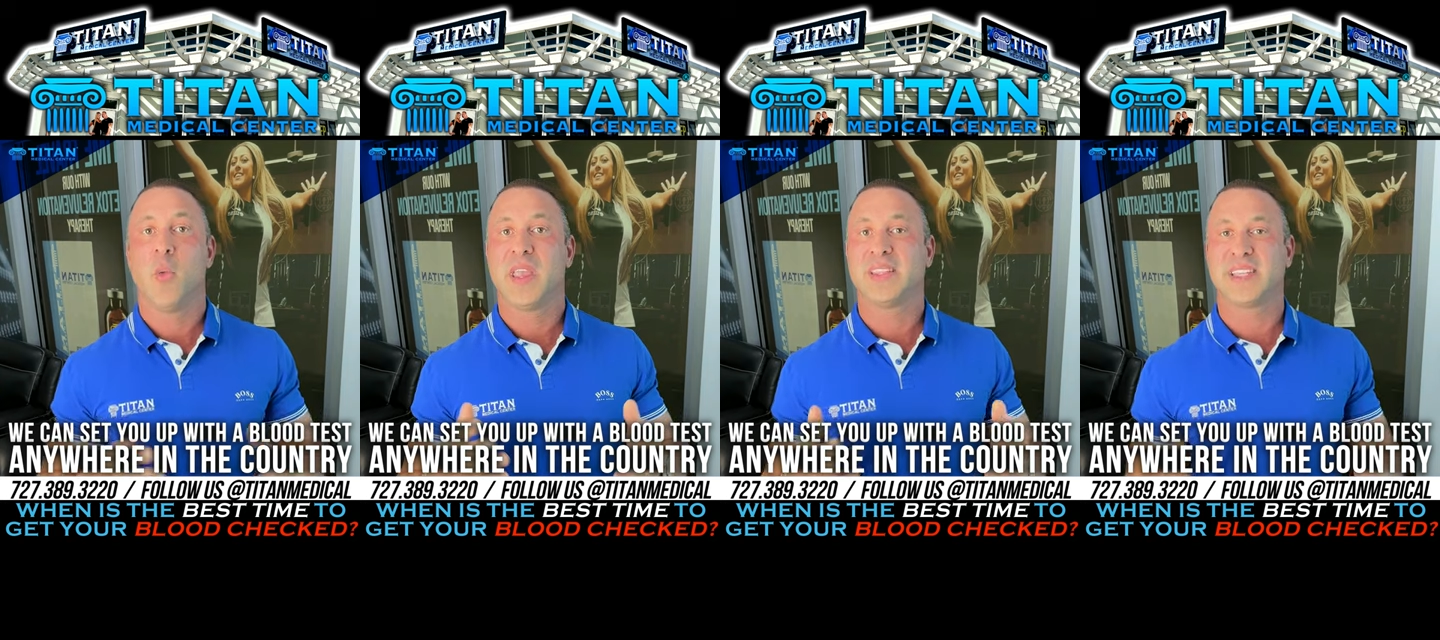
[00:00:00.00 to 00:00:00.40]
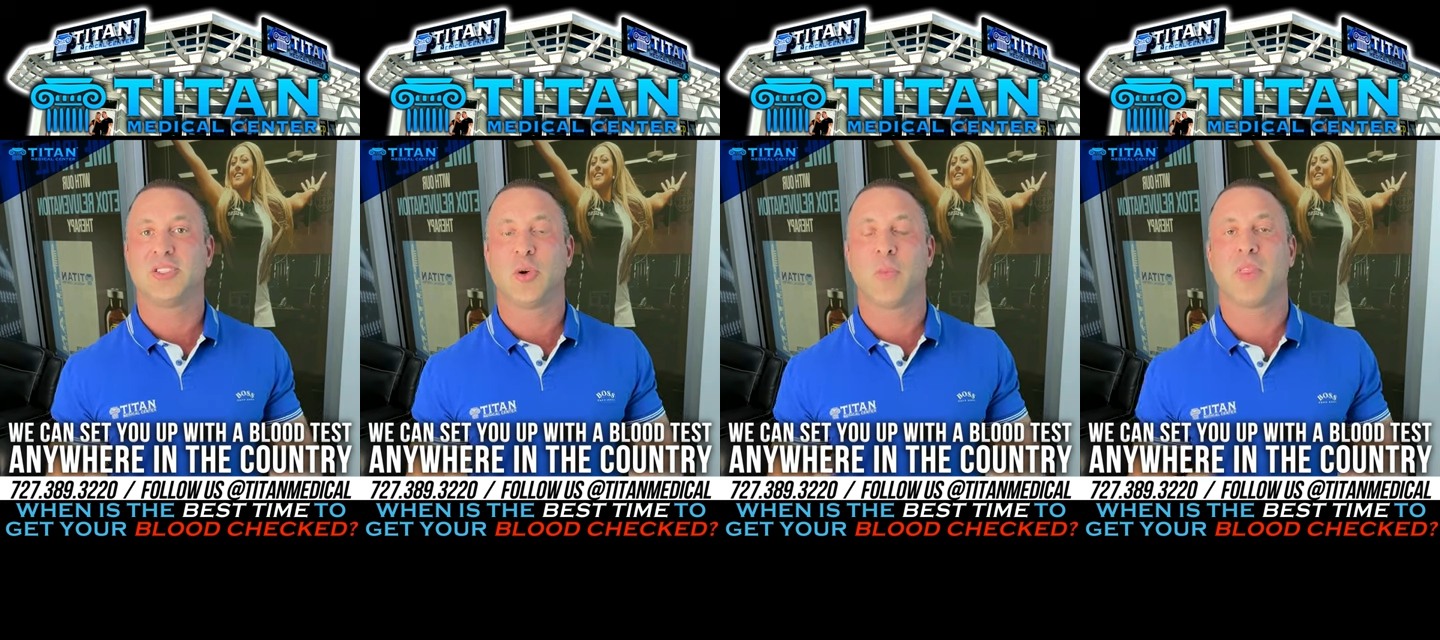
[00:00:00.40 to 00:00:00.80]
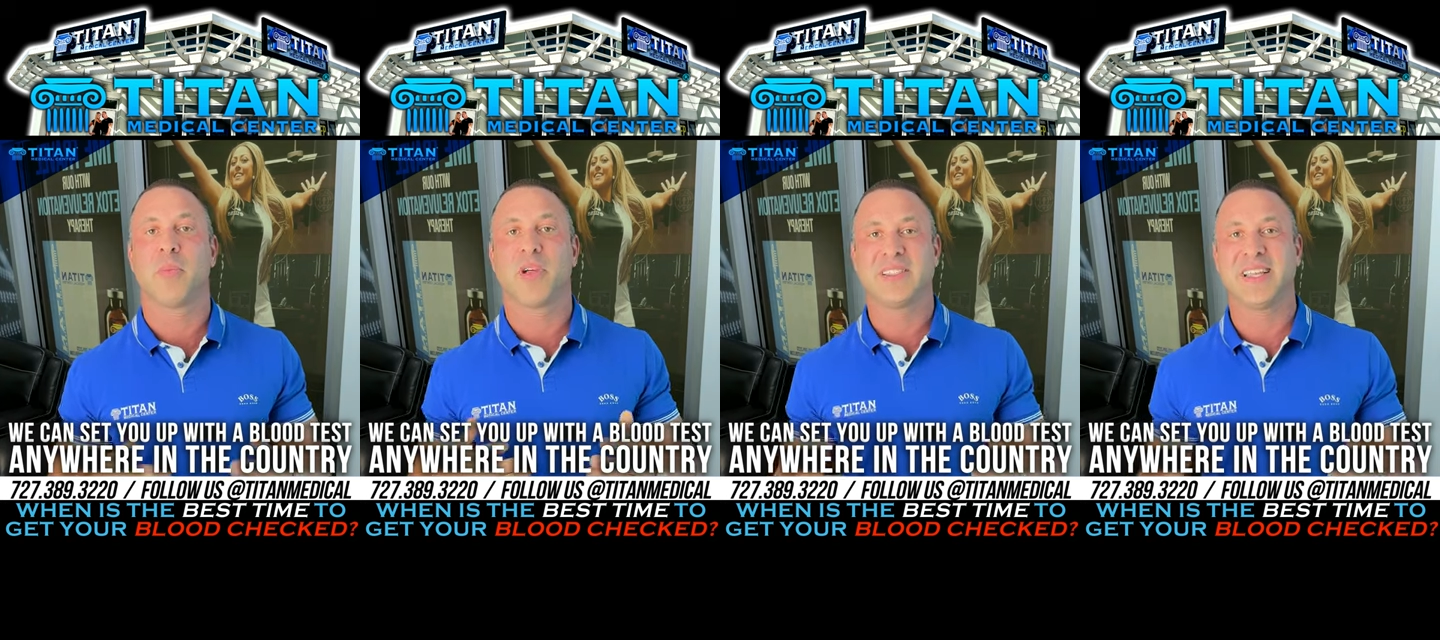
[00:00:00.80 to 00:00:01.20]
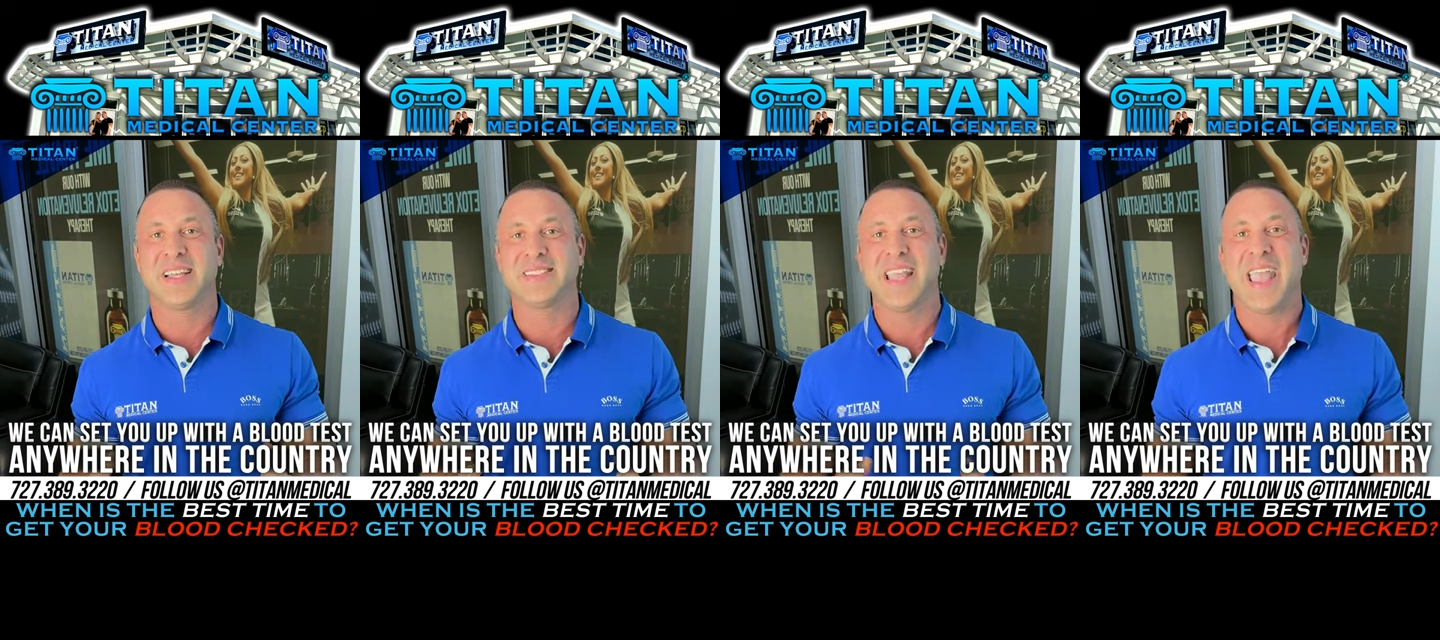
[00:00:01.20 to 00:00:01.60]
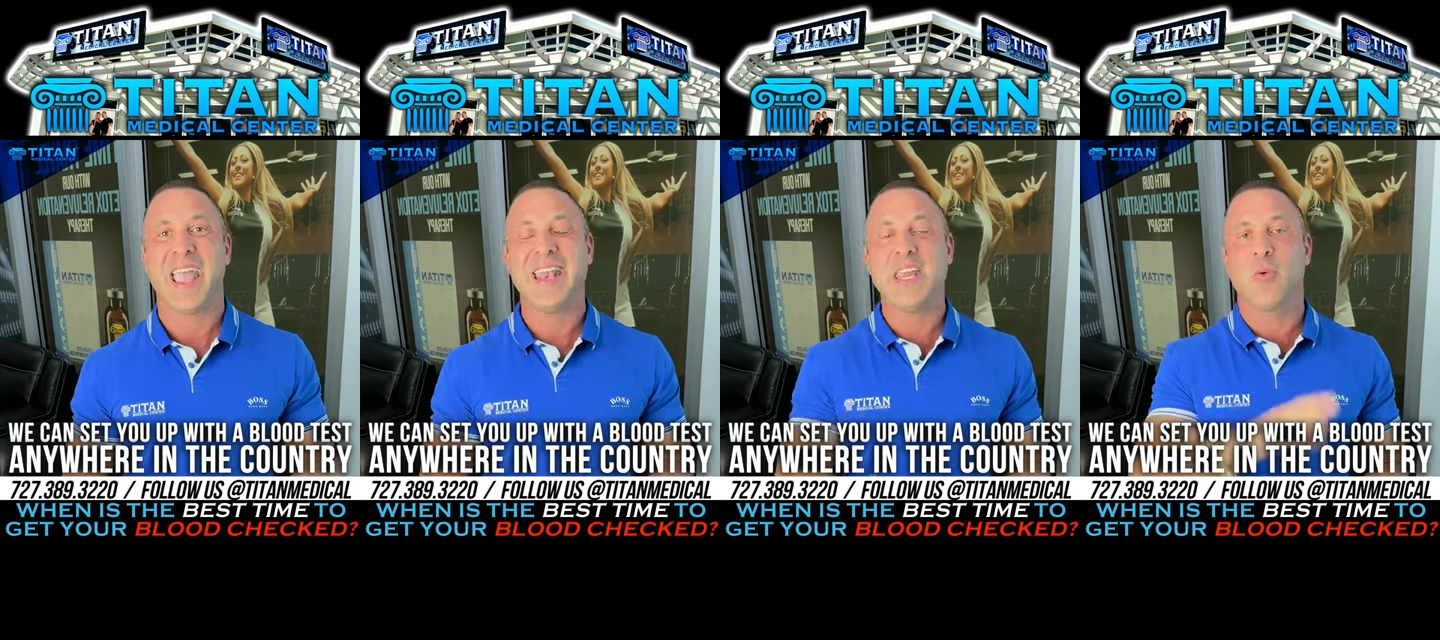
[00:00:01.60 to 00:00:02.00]
We can set you up with a blood test
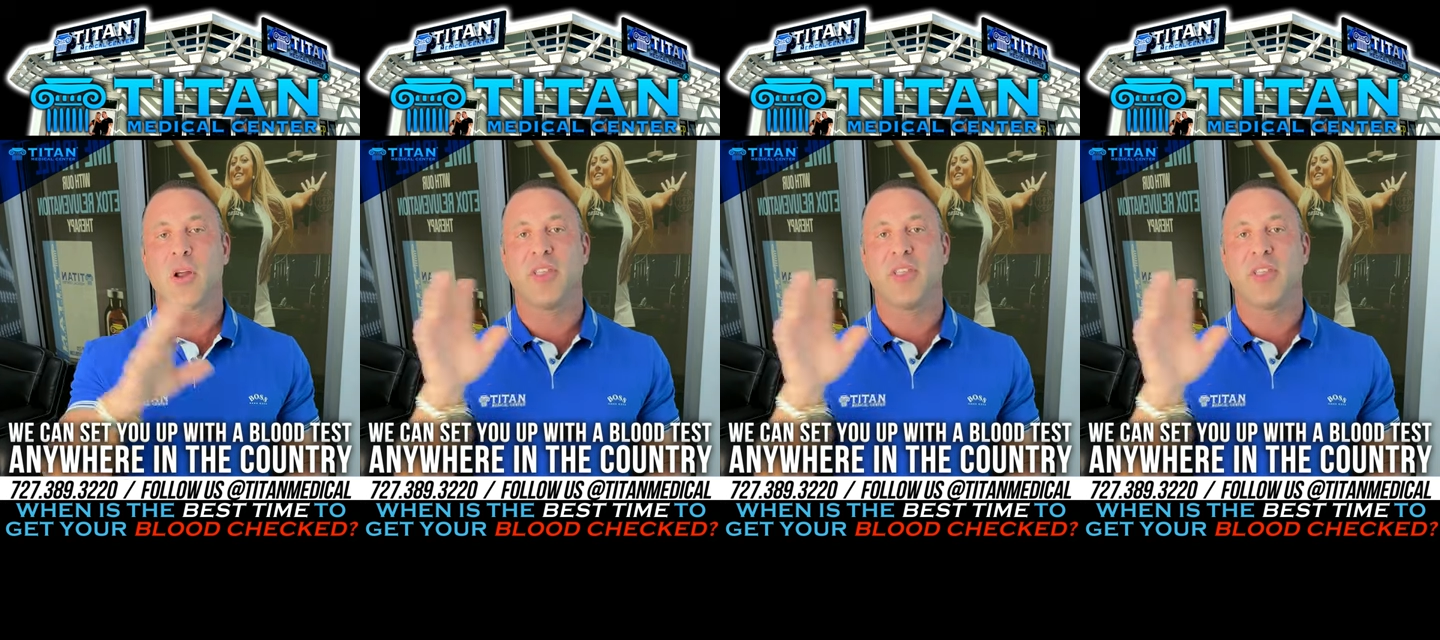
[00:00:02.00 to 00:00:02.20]
anywhere